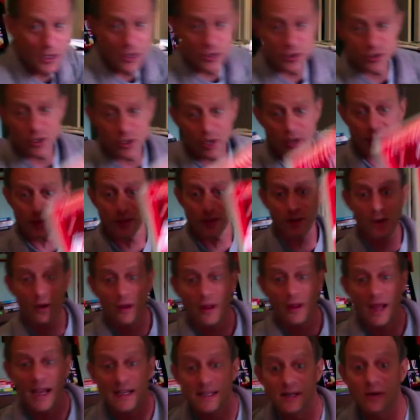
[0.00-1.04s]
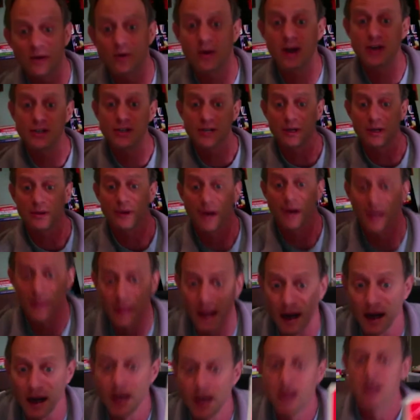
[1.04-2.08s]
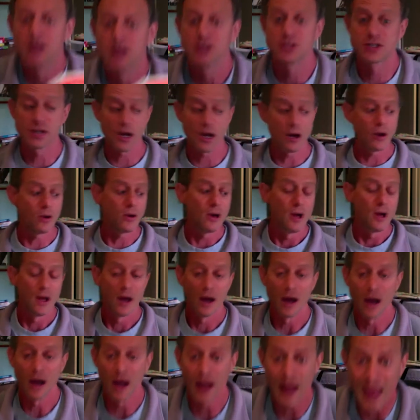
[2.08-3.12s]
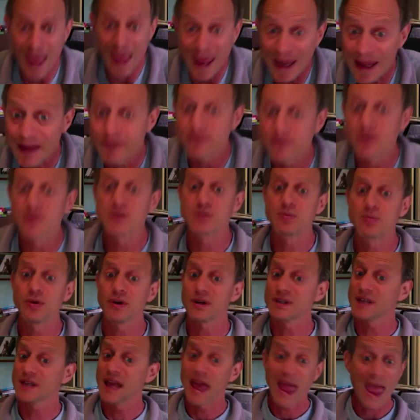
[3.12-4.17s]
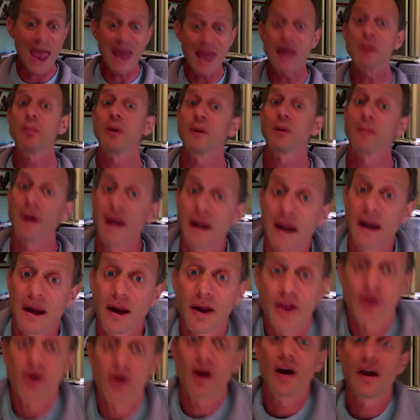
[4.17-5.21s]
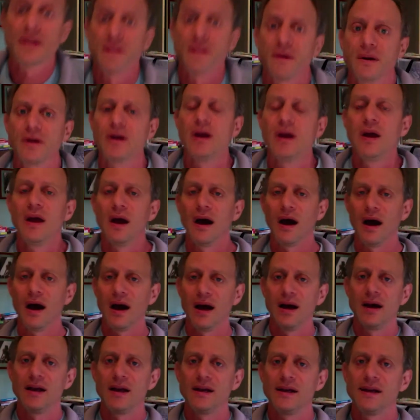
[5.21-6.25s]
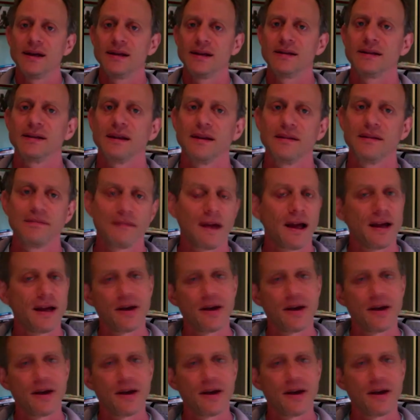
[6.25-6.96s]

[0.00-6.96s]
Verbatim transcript: Charlie Thorne, Last Equation, right there. So, uh, any of those books, any book by any other author, uh, I